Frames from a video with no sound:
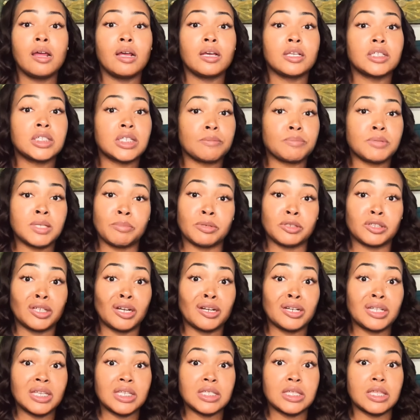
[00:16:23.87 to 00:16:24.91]
September
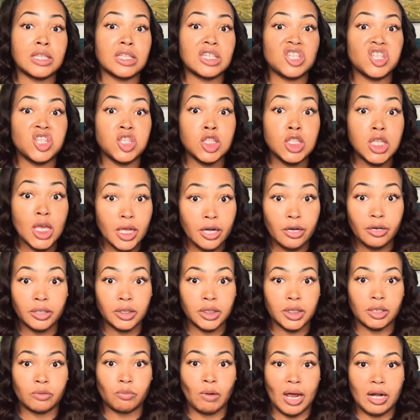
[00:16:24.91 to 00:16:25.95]
30th is
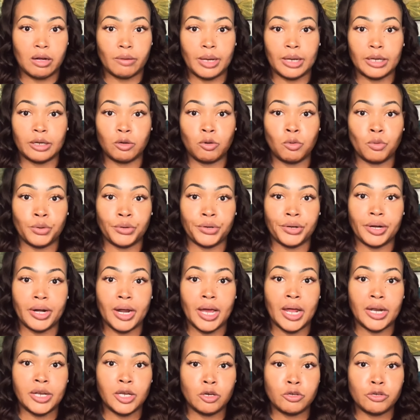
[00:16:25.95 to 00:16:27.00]
literally right around the corner.
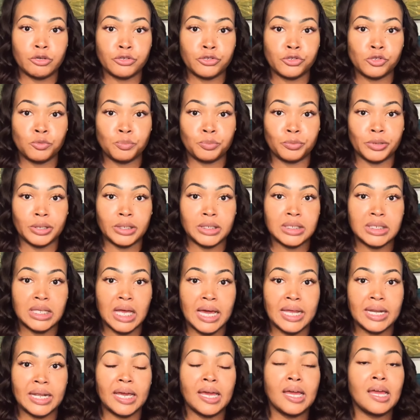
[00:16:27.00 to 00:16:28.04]
I know you're super
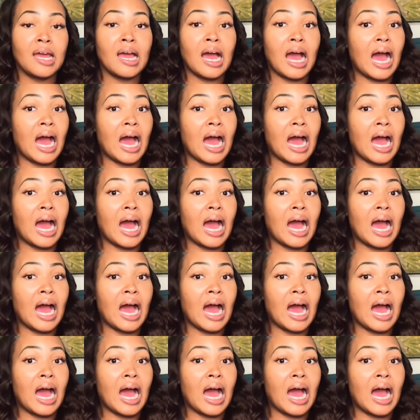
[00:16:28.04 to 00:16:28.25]
excited.